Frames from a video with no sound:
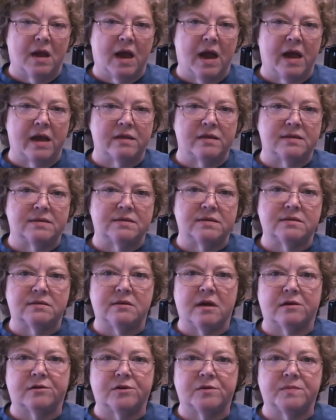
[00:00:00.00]
Hi, this is
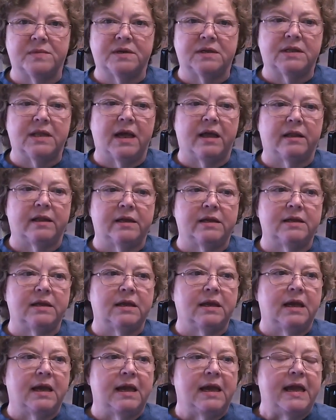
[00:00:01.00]
Dr. McClellan,
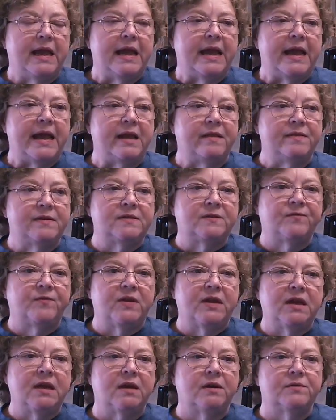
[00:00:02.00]
and this
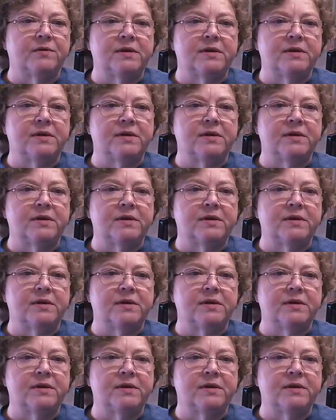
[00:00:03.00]
video